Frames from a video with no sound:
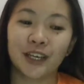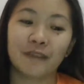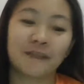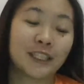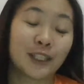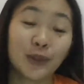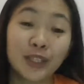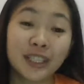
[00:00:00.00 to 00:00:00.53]
of
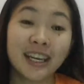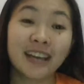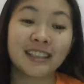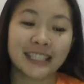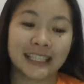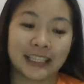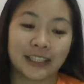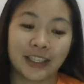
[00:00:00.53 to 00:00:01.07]

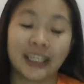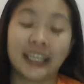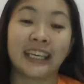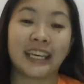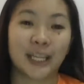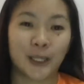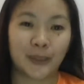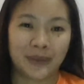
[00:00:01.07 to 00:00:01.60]
students' learning
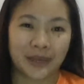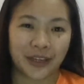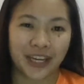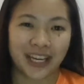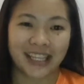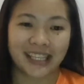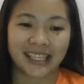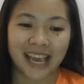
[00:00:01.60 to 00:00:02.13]

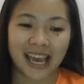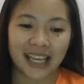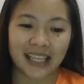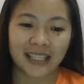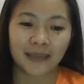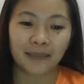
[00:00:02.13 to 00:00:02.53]
experiences.